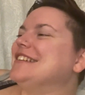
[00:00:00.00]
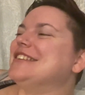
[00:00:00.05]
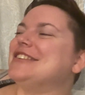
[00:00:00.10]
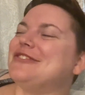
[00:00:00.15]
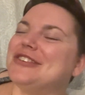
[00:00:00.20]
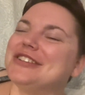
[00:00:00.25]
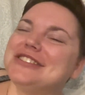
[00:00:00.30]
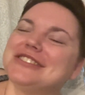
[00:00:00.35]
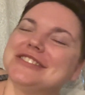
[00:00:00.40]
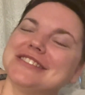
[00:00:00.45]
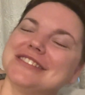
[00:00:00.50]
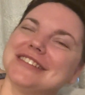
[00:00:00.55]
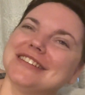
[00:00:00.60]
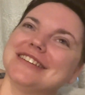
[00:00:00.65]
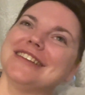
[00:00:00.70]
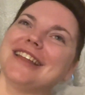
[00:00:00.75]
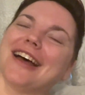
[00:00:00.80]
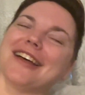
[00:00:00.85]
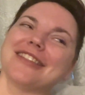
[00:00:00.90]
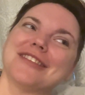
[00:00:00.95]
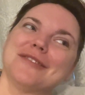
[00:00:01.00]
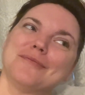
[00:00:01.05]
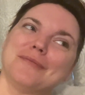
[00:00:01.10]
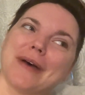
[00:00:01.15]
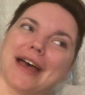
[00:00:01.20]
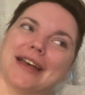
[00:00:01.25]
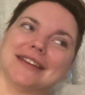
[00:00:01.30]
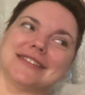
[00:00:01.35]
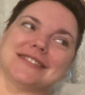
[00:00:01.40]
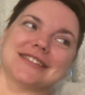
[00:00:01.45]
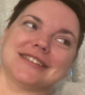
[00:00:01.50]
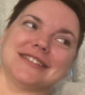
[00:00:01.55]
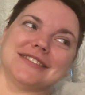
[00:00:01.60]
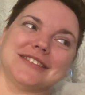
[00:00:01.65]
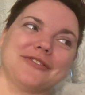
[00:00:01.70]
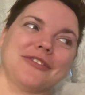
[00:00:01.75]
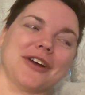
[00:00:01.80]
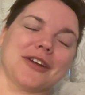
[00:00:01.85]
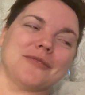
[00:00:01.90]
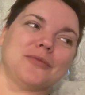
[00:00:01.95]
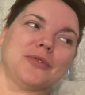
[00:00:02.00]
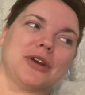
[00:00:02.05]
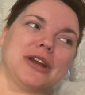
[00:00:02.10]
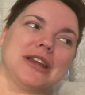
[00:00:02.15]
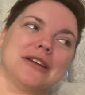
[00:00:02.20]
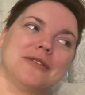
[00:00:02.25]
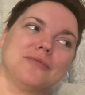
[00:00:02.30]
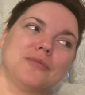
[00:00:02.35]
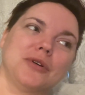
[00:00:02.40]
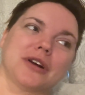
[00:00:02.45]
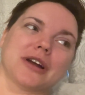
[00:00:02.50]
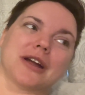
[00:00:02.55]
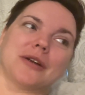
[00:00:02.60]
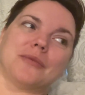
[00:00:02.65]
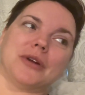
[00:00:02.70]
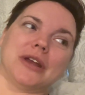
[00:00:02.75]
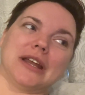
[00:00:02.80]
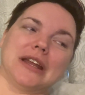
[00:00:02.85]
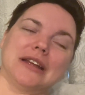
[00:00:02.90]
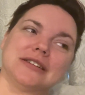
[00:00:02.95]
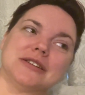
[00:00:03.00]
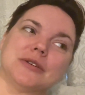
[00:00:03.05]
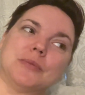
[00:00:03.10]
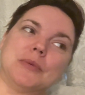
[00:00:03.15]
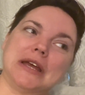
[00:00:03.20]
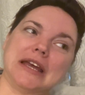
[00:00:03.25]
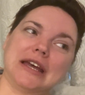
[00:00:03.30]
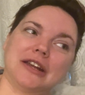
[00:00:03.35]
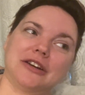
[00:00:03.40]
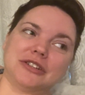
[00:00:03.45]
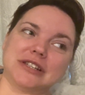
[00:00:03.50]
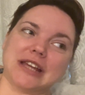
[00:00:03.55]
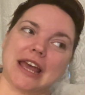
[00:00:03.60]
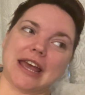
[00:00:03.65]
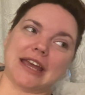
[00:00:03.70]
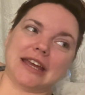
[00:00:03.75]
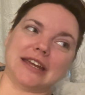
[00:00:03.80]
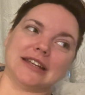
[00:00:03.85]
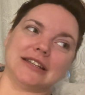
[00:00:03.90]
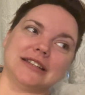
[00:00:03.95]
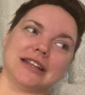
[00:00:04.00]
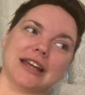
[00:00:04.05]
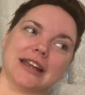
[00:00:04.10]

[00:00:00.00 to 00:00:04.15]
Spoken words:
Which is not the best, because if I'm reading a book, I'm reading it to be entertained,